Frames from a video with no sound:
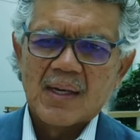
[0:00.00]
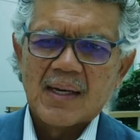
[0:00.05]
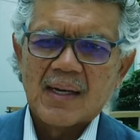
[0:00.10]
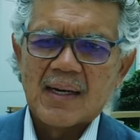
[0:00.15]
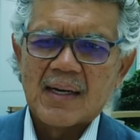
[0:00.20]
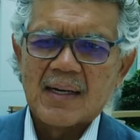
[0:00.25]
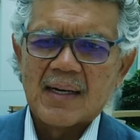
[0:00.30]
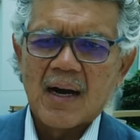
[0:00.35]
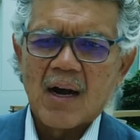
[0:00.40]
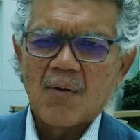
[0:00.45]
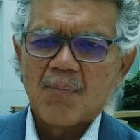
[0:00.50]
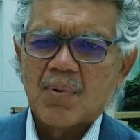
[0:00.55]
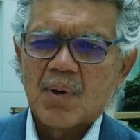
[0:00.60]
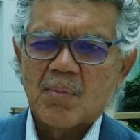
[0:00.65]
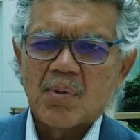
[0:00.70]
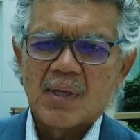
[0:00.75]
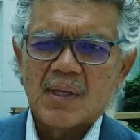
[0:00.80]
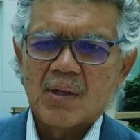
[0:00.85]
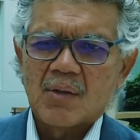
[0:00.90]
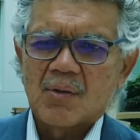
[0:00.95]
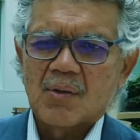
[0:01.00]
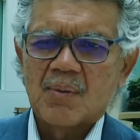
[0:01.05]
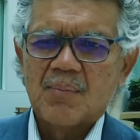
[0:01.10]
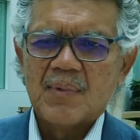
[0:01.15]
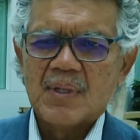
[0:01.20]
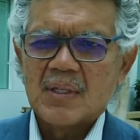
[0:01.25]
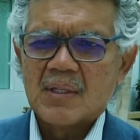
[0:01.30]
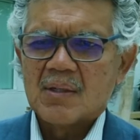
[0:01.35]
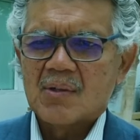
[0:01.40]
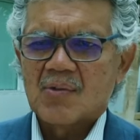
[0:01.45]
uh, our public health
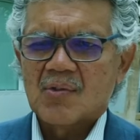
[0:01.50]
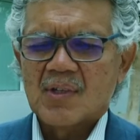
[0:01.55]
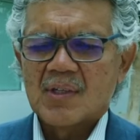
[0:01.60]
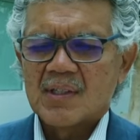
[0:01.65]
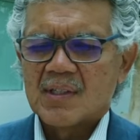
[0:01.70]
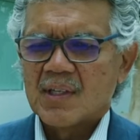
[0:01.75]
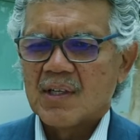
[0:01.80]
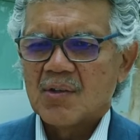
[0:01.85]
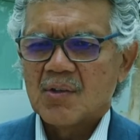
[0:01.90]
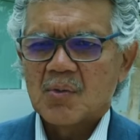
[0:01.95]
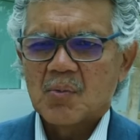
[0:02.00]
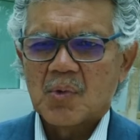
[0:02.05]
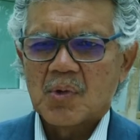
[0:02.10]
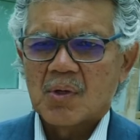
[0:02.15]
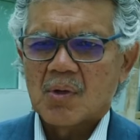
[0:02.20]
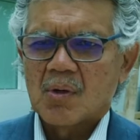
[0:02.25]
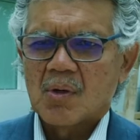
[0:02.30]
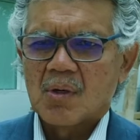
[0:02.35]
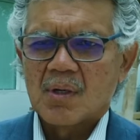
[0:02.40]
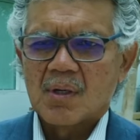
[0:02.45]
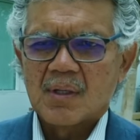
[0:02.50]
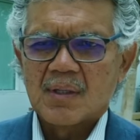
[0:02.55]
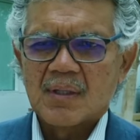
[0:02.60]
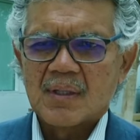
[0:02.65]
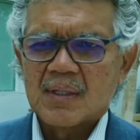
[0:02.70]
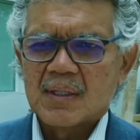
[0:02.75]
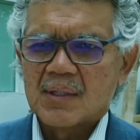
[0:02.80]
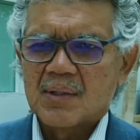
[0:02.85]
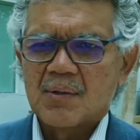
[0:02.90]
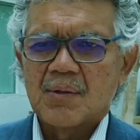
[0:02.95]
committee has continued to work hard.
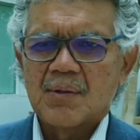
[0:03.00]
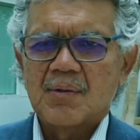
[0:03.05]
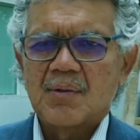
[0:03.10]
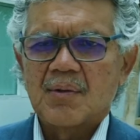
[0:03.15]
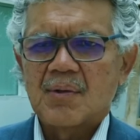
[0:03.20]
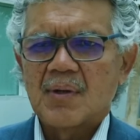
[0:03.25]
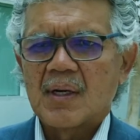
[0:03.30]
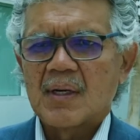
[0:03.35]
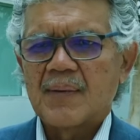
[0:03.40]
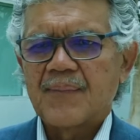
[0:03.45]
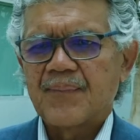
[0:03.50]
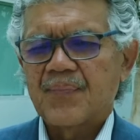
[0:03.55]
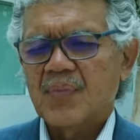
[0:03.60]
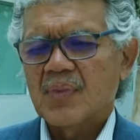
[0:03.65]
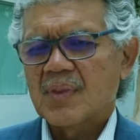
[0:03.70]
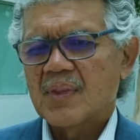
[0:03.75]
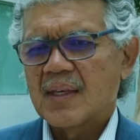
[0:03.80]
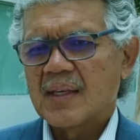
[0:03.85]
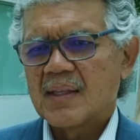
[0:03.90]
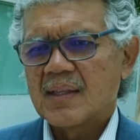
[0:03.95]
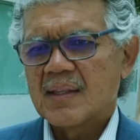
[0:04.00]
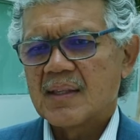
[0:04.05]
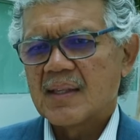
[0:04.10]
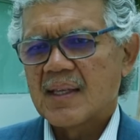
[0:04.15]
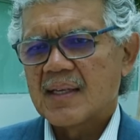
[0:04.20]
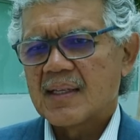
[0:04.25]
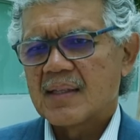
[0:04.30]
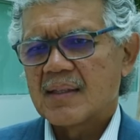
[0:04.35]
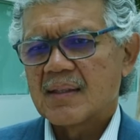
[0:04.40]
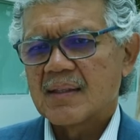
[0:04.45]
The other uh, thing
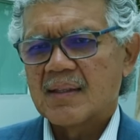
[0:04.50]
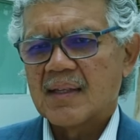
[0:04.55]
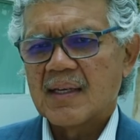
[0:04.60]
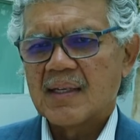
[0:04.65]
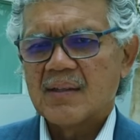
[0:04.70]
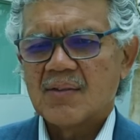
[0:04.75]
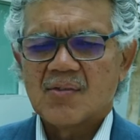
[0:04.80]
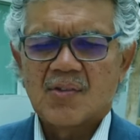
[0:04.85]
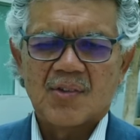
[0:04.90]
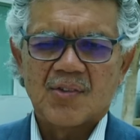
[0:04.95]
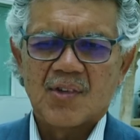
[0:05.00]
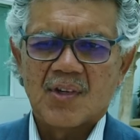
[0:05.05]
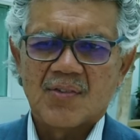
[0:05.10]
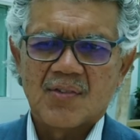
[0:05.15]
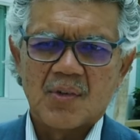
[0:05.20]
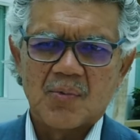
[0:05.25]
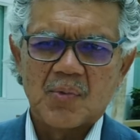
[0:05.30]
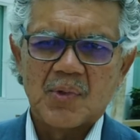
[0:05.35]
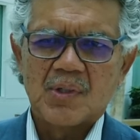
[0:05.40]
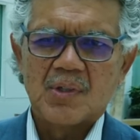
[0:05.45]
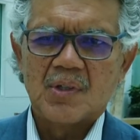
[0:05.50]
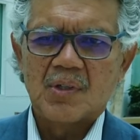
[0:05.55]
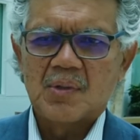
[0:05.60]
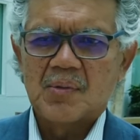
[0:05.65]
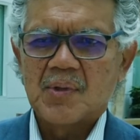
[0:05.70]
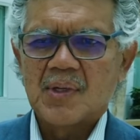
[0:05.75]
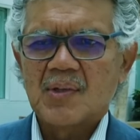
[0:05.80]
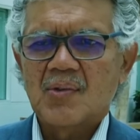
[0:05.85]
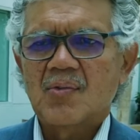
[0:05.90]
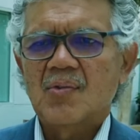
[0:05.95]
that they suggested we
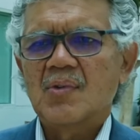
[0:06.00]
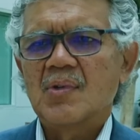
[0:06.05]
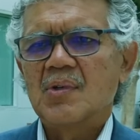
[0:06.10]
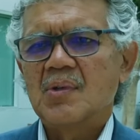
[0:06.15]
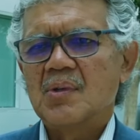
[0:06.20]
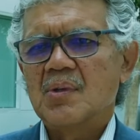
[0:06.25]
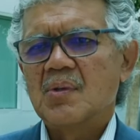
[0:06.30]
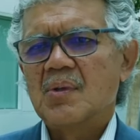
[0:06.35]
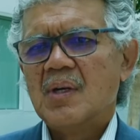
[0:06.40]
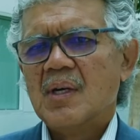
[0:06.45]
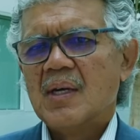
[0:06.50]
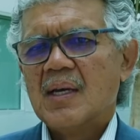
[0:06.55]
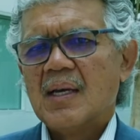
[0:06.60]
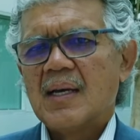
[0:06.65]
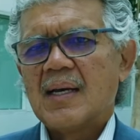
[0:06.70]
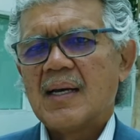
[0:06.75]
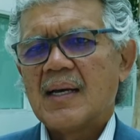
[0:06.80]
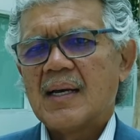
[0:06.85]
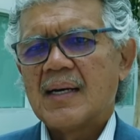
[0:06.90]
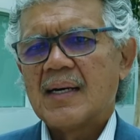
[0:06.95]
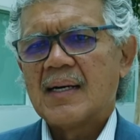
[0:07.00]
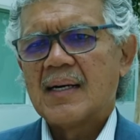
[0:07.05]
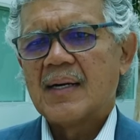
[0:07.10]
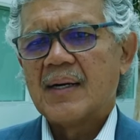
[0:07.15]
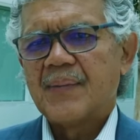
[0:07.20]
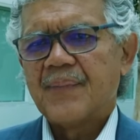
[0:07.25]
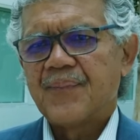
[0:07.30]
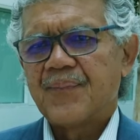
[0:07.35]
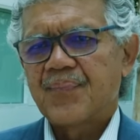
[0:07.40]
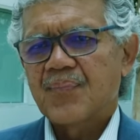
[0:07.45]
do is to
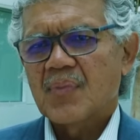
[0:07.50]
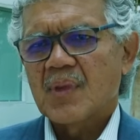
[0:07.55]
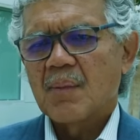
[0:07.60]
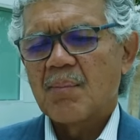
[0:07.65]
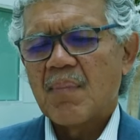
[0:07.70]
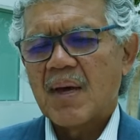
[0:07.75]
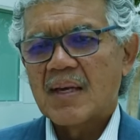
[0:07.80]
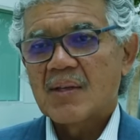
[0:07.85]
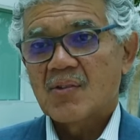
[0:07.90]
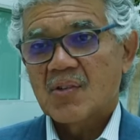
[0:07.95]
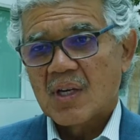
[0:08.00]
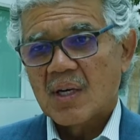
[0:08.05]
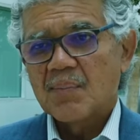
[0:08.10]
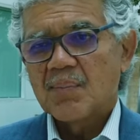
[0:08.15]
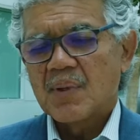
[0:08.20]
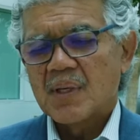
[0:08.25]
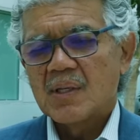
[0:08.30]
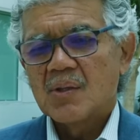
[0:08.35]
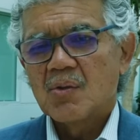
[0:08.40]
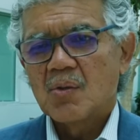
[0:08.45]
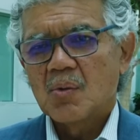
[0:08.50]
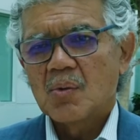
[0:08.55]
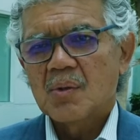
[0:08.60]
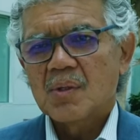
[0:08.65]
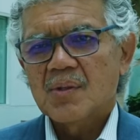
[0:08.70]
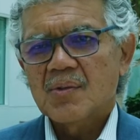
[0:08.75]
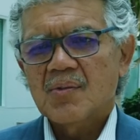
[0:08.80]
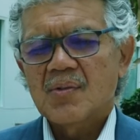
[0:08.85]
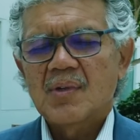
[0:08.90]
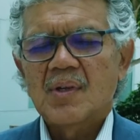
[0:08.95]
um, mask up
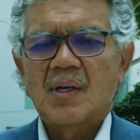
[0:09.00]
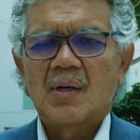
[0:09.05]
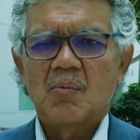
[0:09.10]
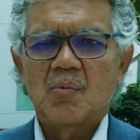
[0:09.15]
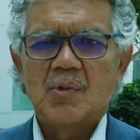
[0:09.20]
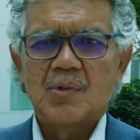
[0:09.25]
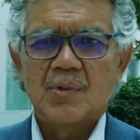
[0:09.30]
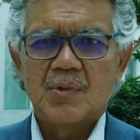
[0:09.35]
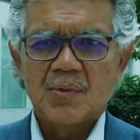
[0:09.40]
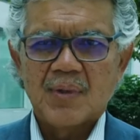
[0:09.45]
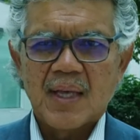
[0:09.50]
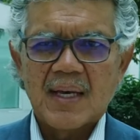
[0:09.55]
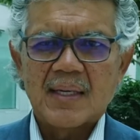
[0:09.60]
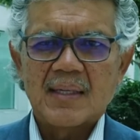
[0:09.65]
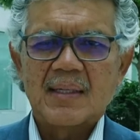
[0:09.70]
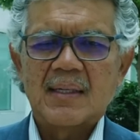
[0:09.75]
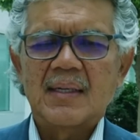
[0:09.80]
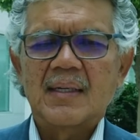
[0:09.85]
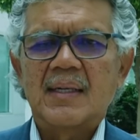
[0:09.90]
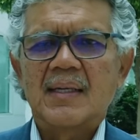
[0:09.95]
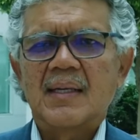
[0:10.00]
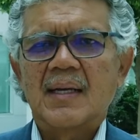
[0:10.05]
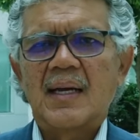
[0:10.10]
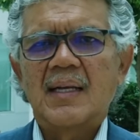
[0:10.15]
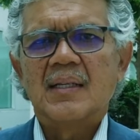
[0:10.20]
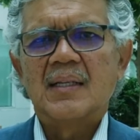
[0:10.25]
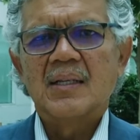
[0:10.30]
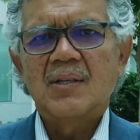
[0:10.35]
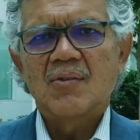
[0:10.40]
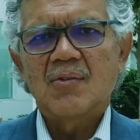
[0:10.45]
indoors. Uh, we'll do that
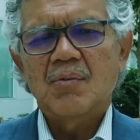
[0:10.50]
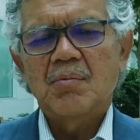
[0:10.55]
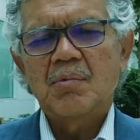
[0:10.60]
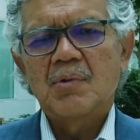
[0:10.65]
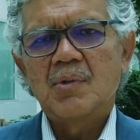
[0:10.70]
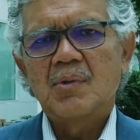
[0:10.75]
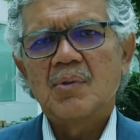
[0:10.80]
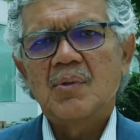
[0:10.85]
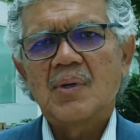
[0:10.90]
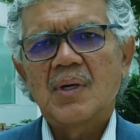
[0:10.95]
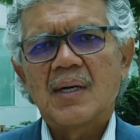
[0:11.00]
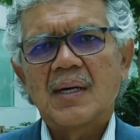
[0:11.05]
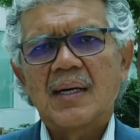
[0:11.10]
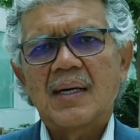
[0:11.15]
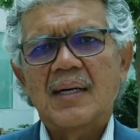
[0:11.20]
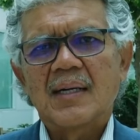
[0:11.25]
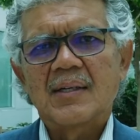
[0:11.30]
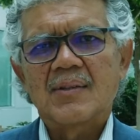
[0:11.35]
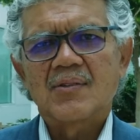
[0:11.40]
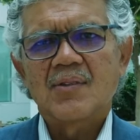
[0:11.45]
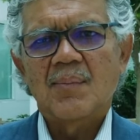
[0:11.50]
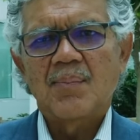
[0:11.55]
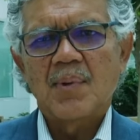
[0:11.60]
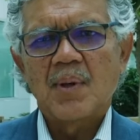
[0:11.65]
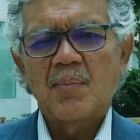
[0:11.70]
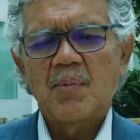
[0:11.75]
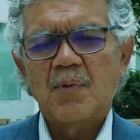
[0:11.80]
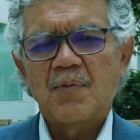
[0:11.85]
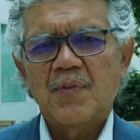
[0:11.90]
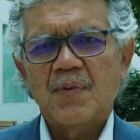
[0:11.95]
at least through uh,
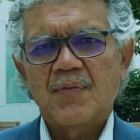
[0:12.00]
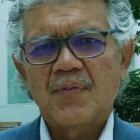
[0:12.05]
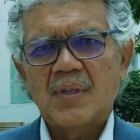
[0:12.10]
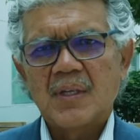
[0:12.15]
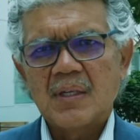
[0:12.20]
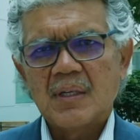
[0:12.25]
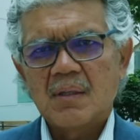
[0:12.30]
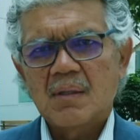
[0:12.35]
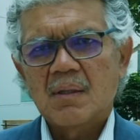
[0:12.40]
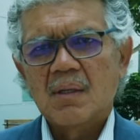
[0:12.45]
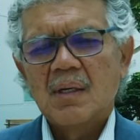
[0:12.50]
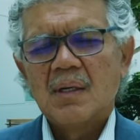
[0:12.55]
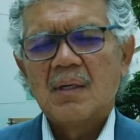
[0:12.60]
September 15th.